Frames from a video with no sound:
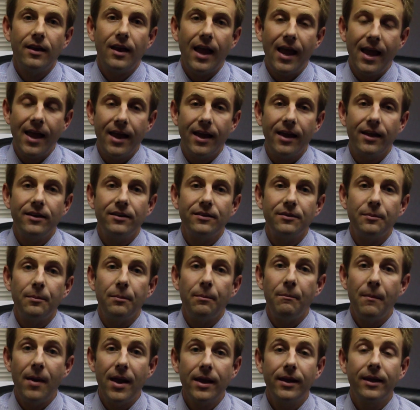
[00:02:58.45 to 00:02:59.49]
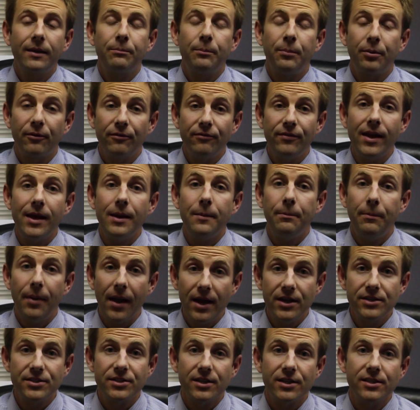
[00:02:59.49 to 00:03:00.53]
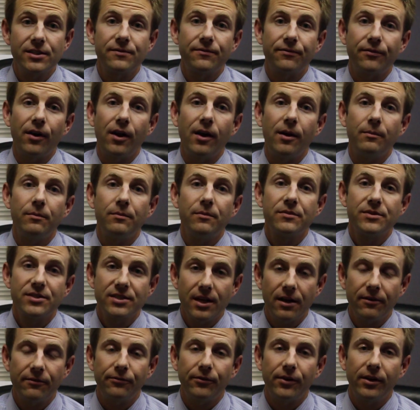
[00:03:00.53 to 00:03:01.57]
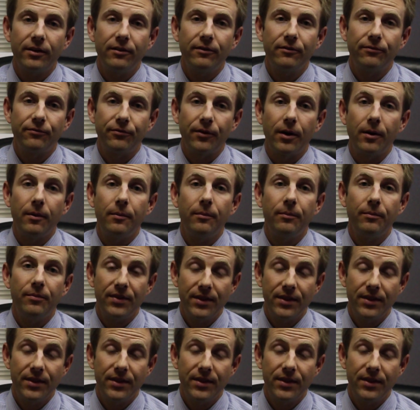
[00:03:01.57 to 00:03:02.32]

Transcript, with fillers: and may prevent patients from suffering from